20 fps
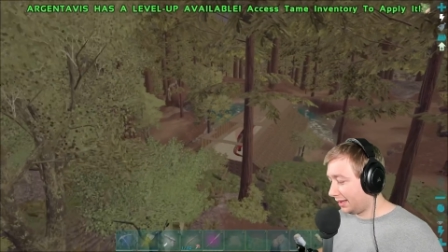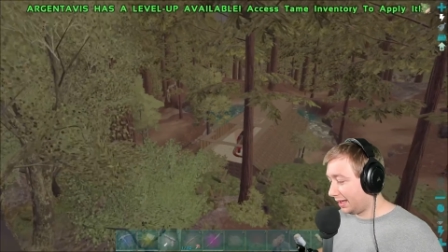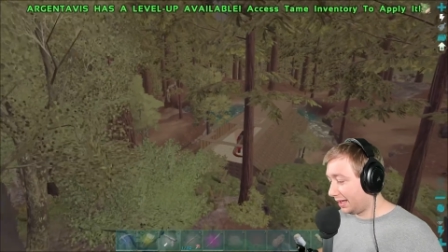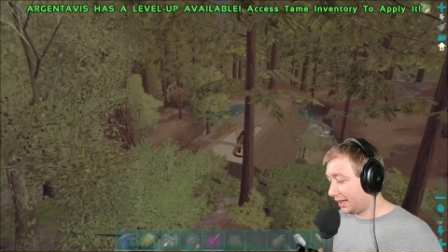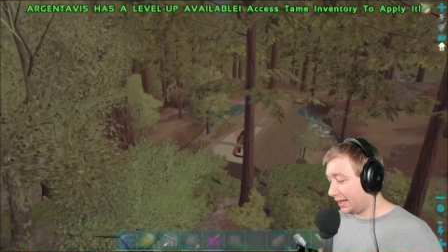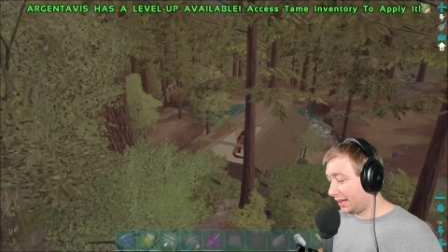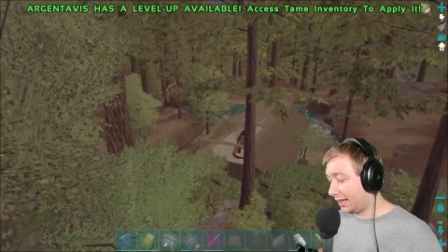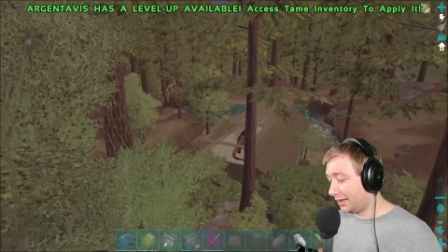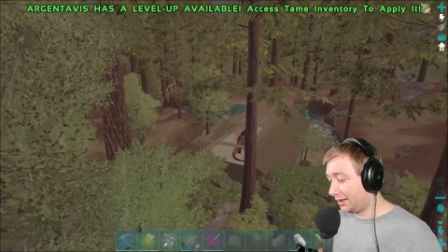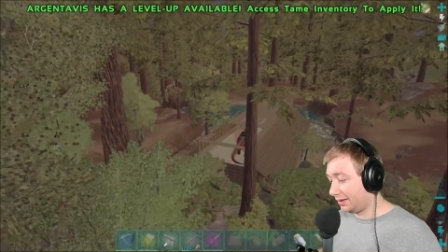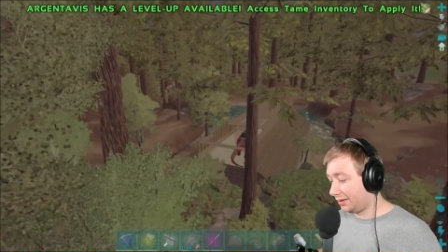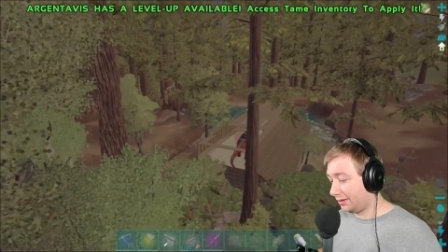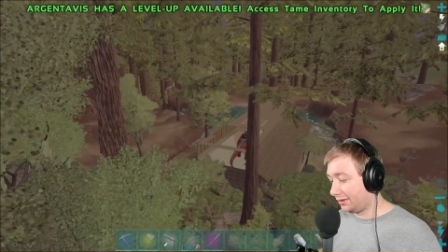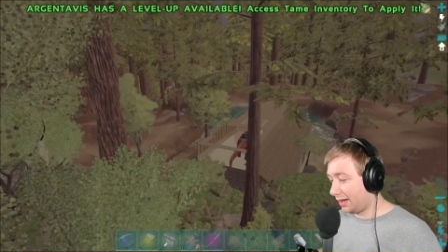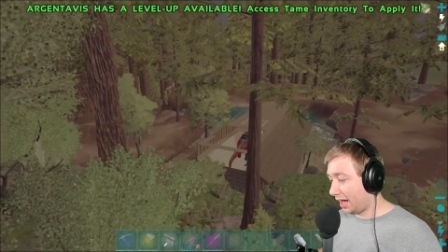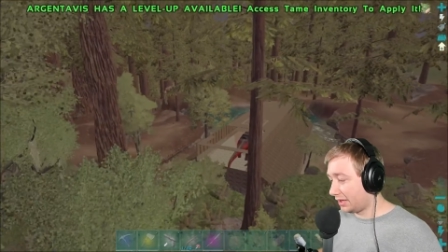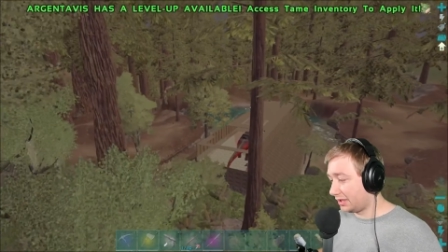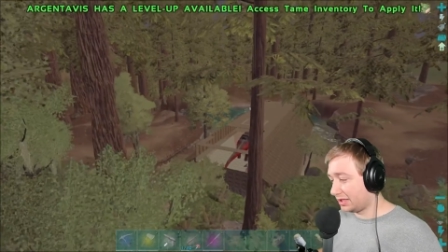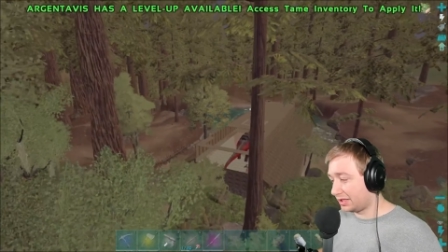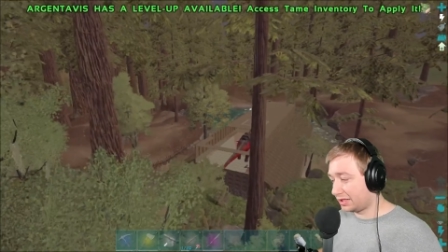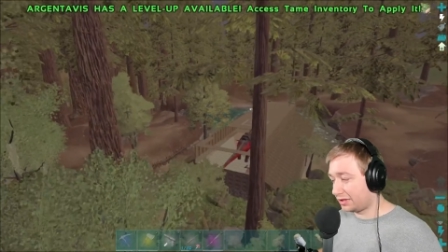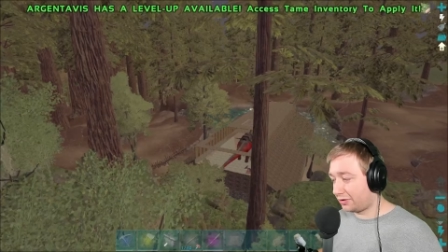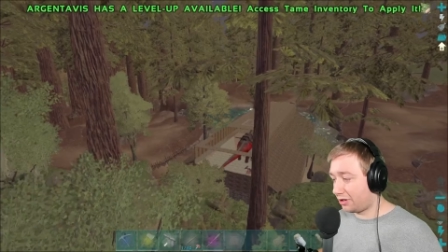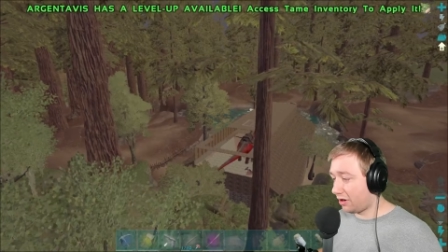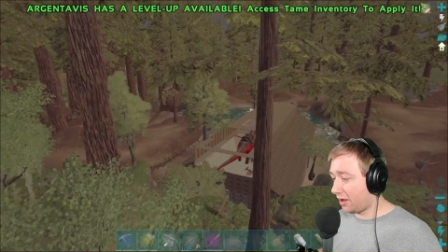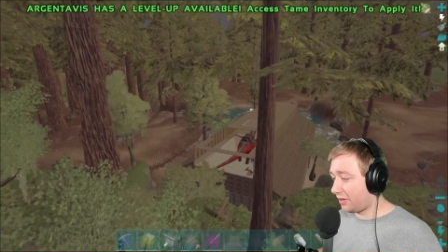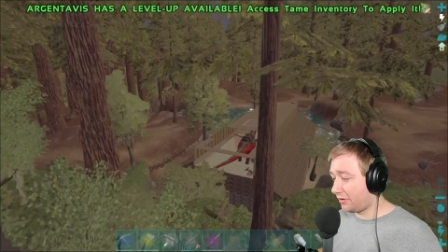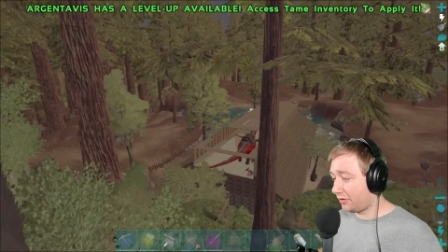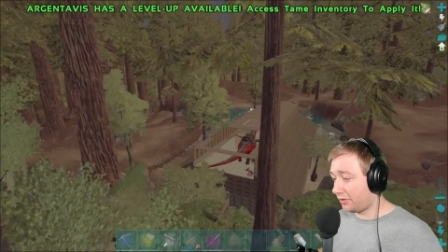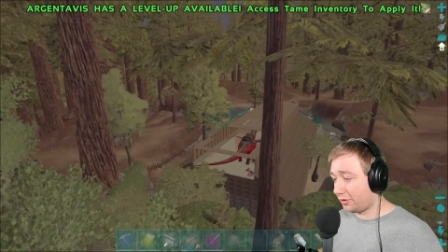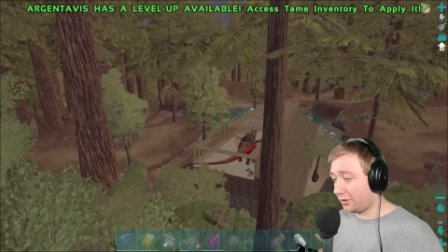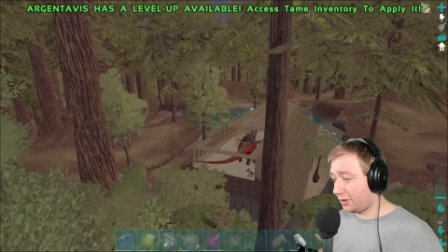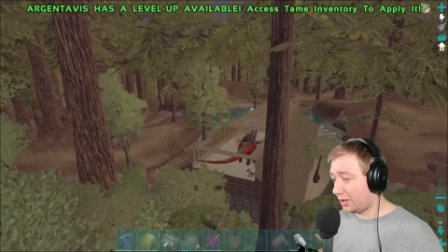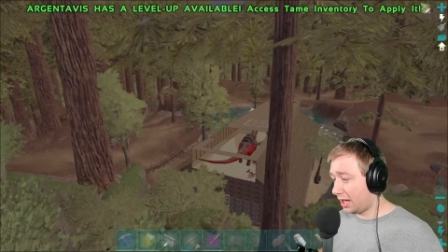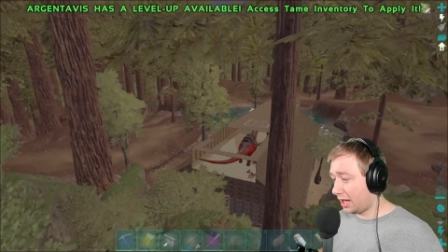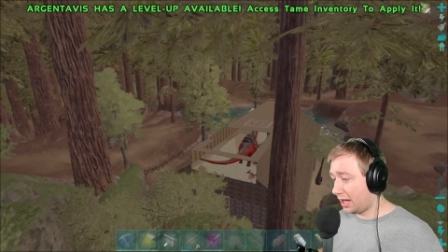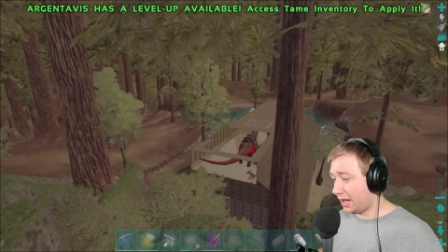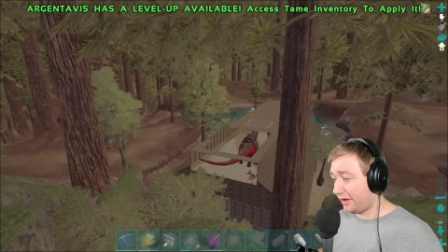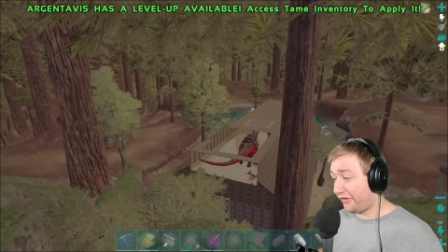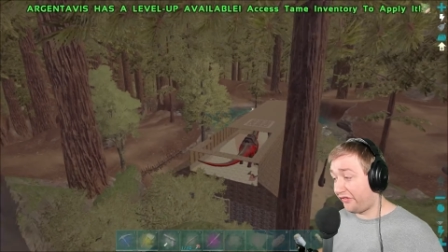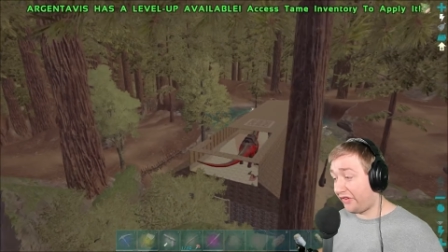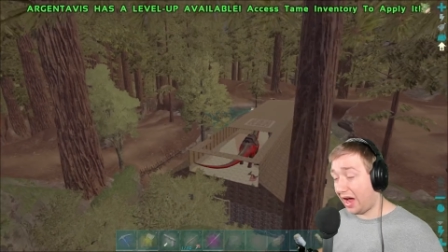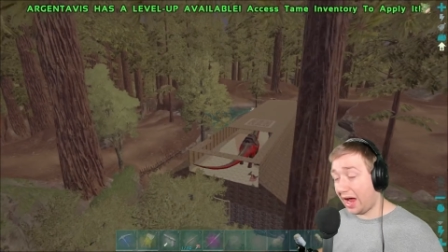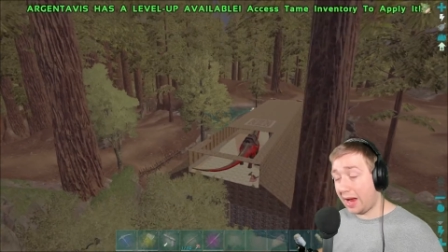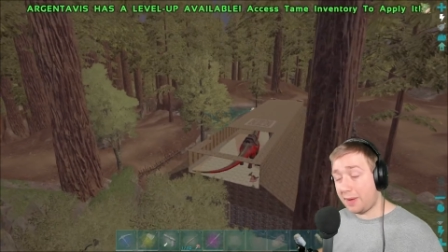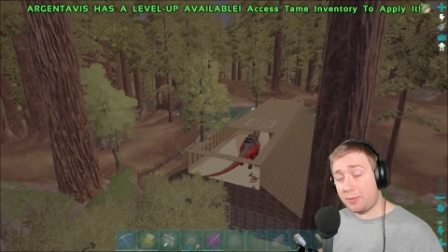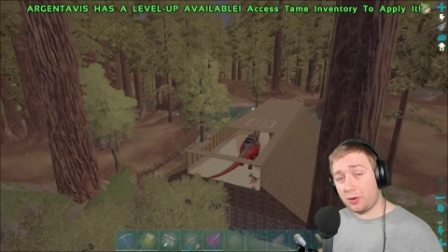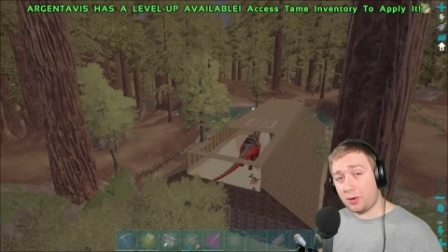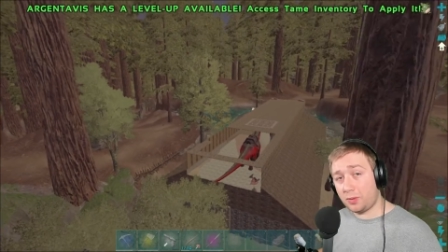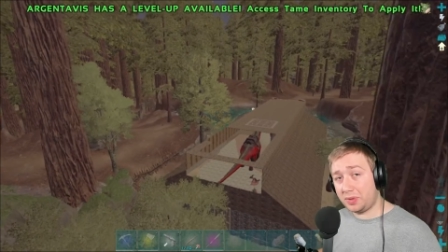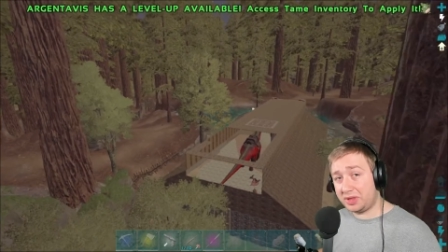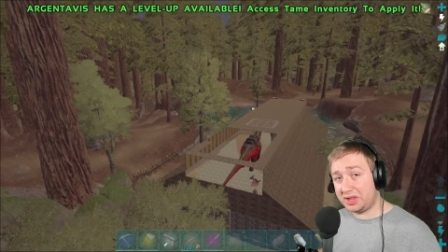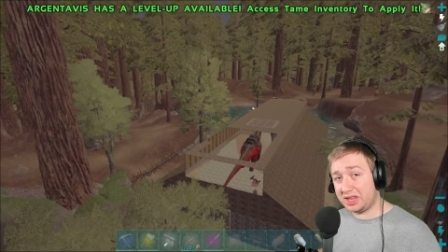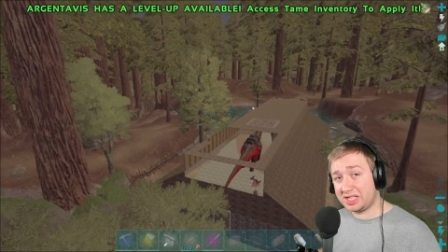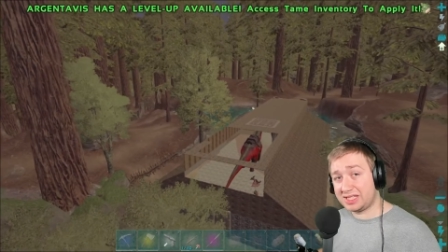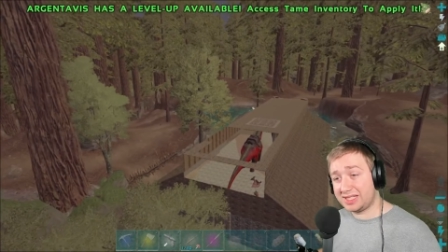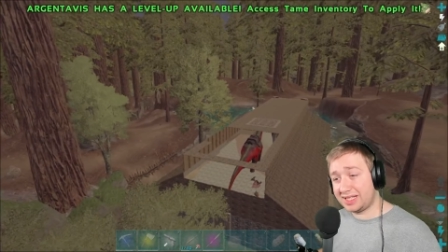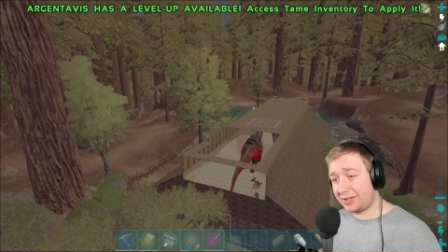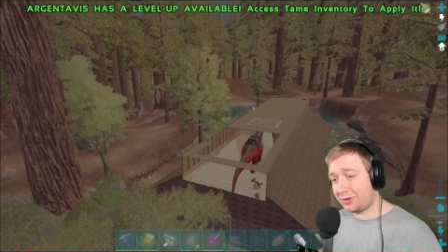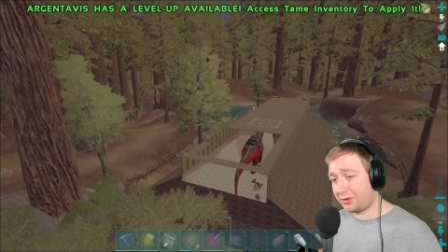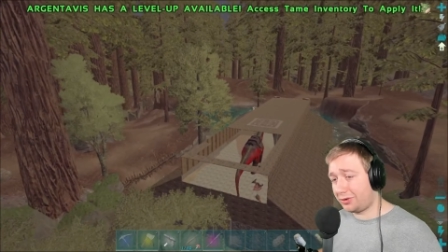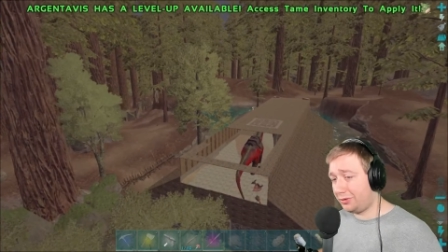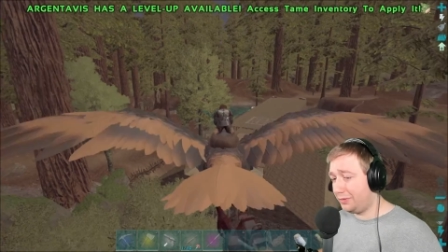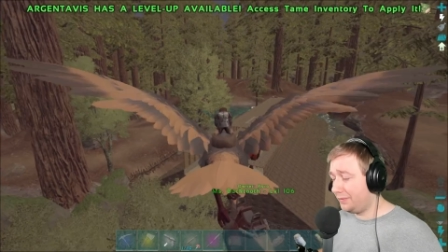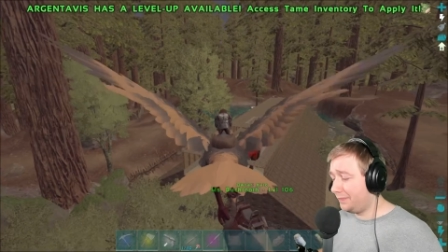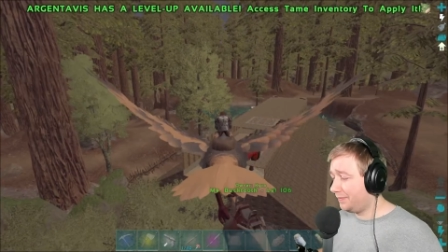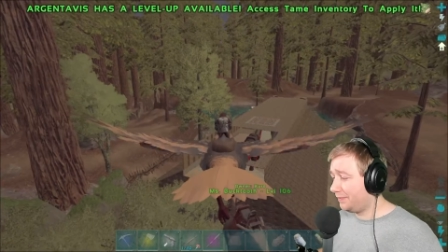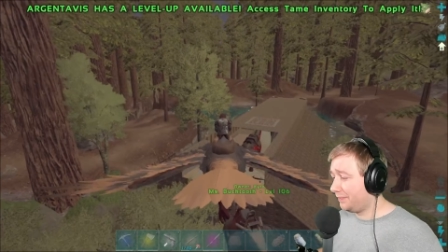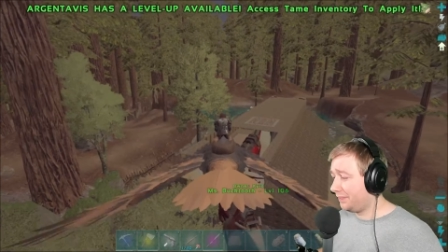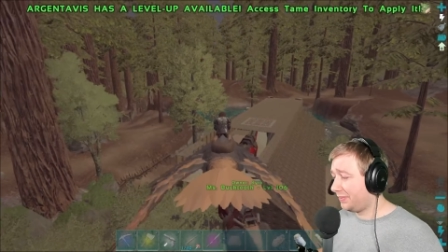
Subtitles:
And I just gather fiber with the sickle.